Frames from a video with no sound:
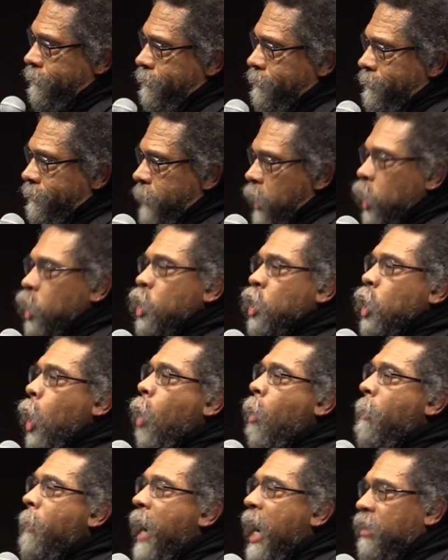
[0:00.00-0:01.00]
So
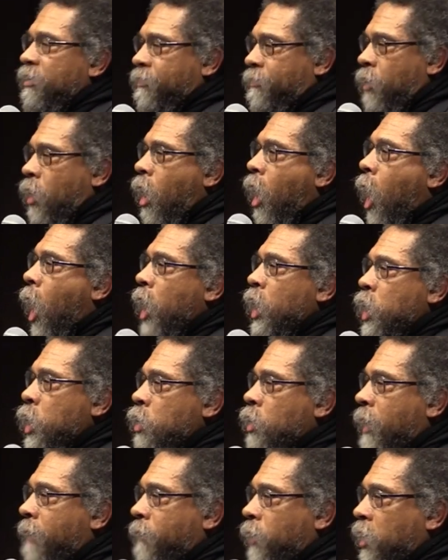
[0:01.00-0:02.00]
much for our
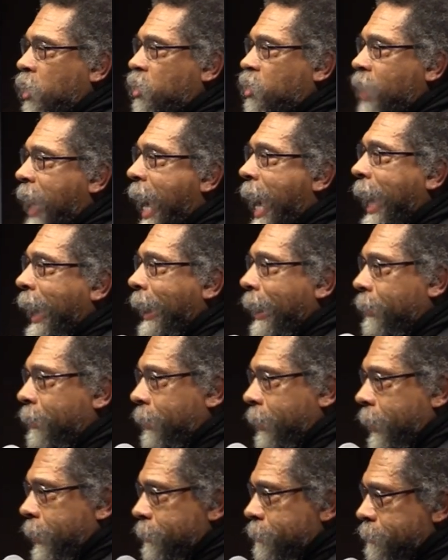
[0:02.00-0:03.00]
universality.
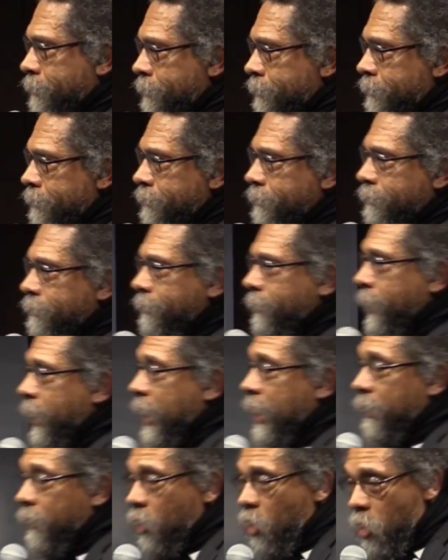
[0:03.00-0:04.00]
And
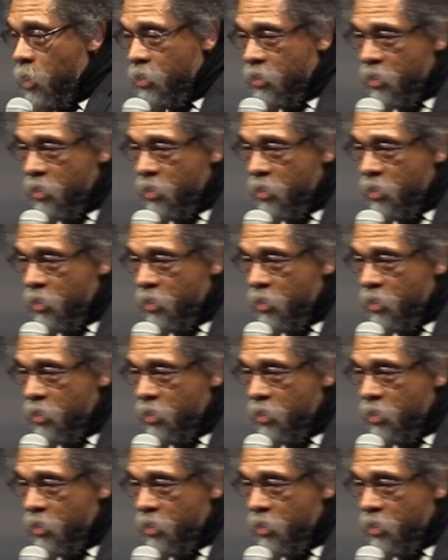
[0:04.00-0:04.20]
of course, you